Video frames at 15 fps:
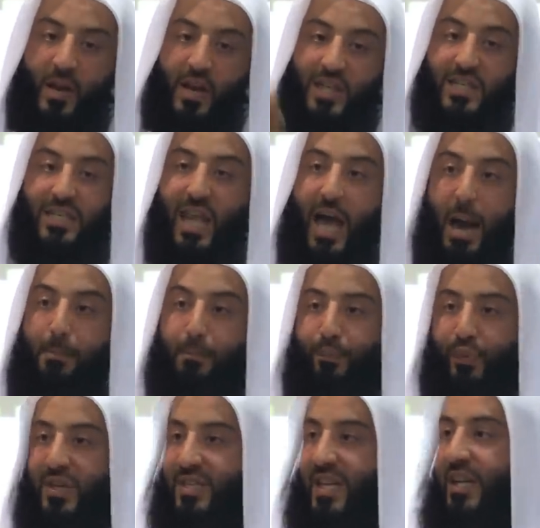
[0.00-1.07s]
Islam
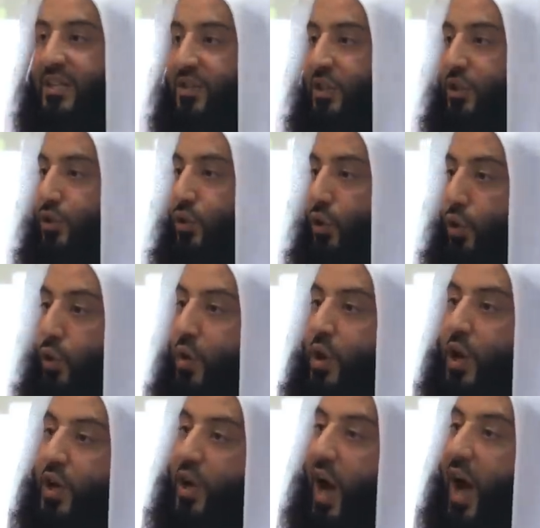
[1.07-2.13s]
presented to
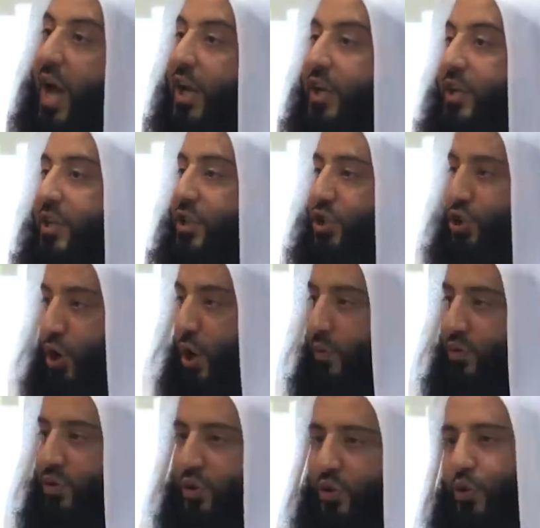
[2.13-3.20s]
you, guidance
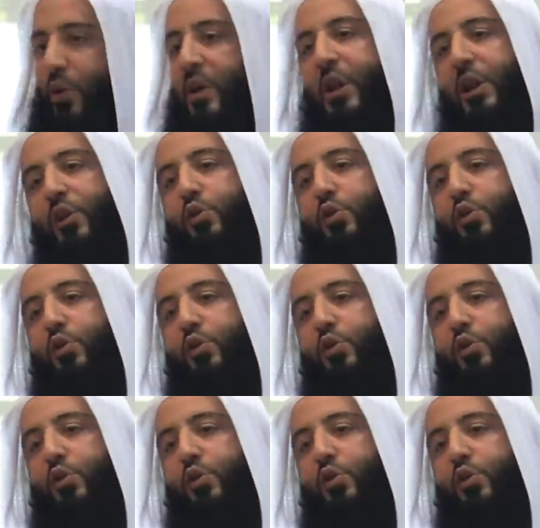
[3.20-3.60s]
shown to you,